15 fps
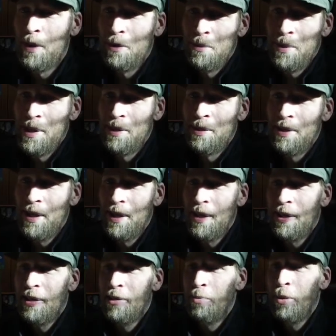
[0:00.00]
been around
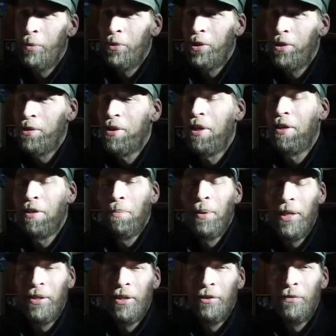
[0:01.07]
and people use that as a
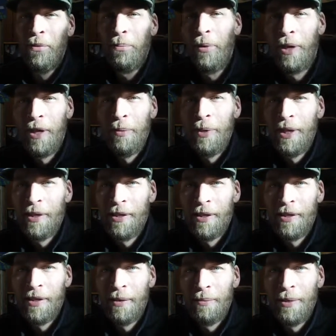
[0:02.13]
basis for money because
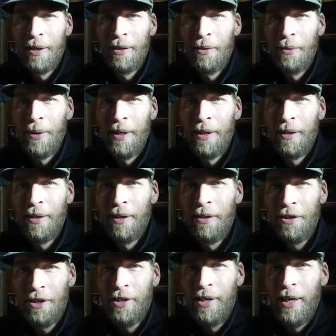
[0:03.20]
it's something that we can
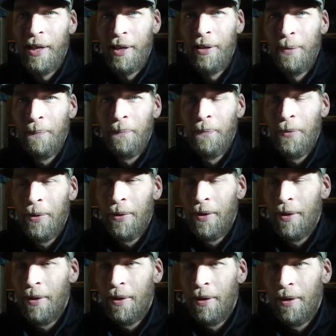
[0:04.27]
understand.
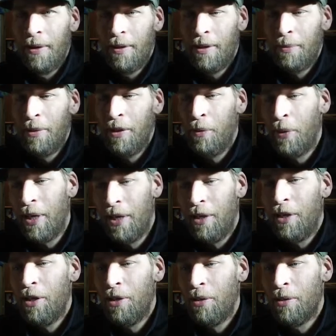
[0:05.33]
Something that we
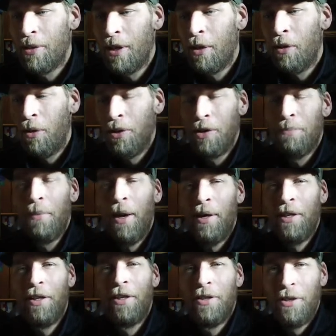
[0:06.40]
can use, that gold is
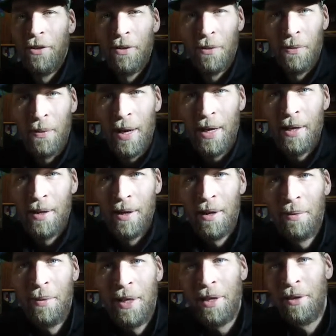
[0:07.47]
mined at a certain rate
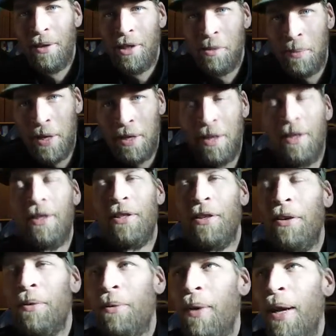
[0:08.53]
and we can only spend it at a
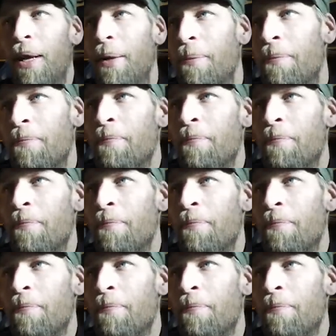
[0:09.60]
certain rate.